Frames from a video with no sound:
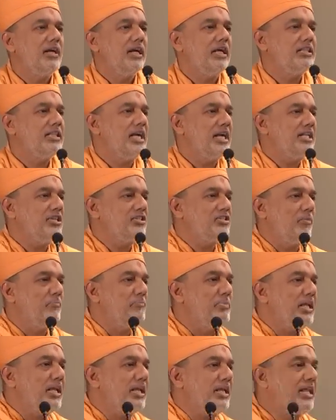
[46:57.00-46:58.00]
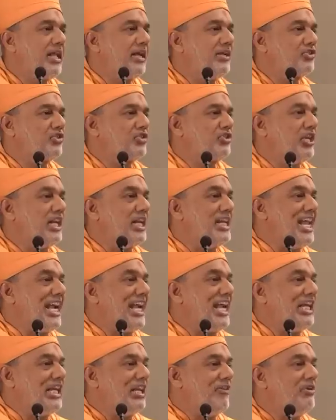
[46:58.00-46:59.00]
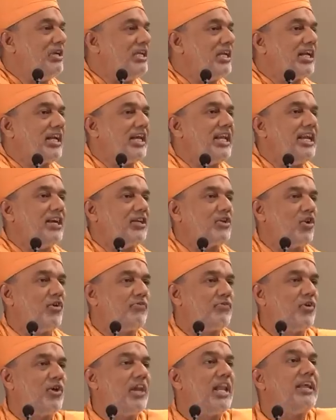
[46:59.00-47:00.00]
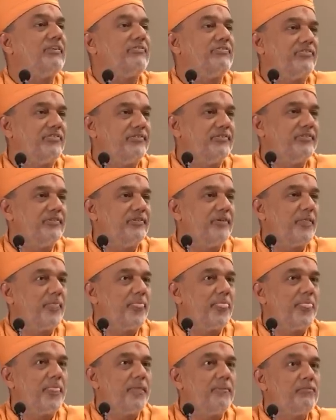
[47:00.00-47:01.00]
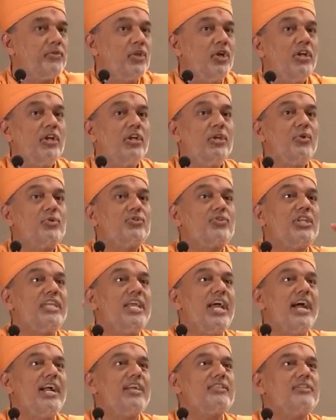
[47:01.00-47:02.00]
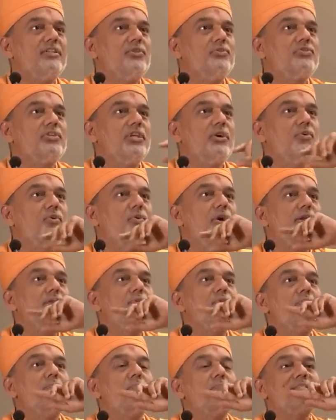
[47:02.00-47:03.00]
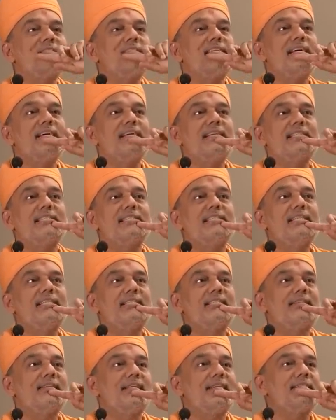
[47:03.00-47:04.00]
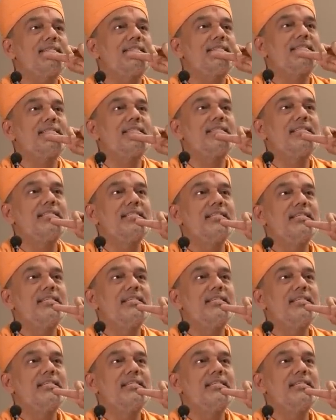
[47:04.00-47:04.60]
and that is the biggest negativity creator of your life. You see ads and you say, oh, I don't possess this dress.